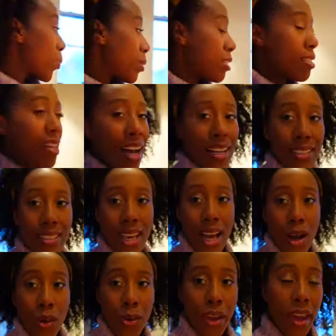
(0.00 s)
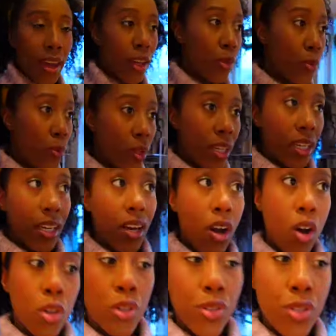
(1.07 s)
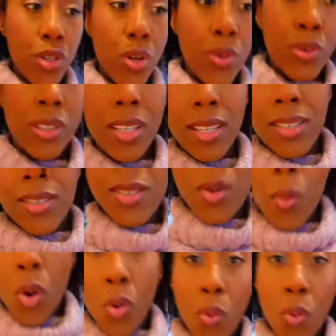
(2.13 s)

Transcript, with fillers: We sat down and we also did some